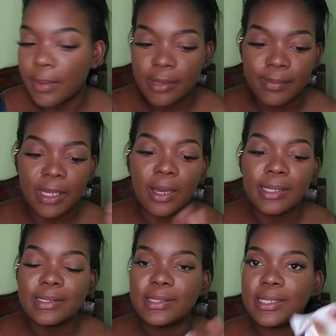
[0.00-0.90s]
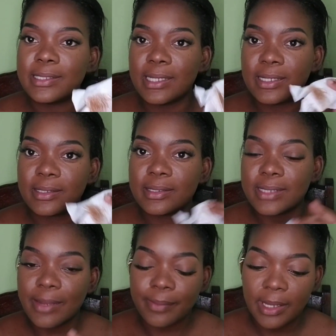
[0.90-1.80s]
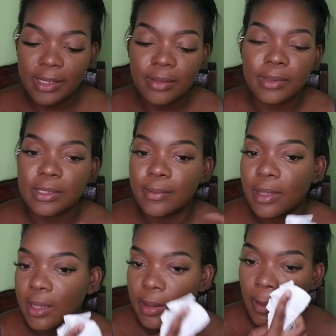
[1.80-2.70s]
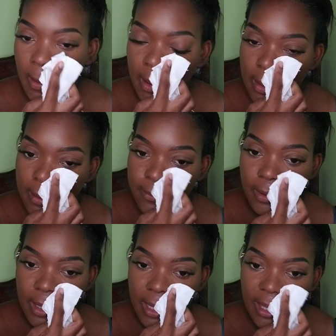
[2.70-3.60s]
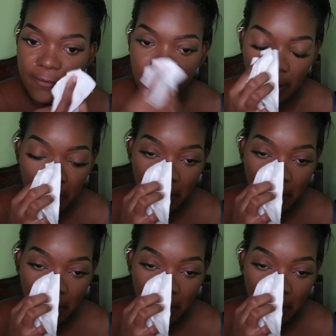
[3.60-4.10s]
But because this is napkin, you want to be, you know, very careful.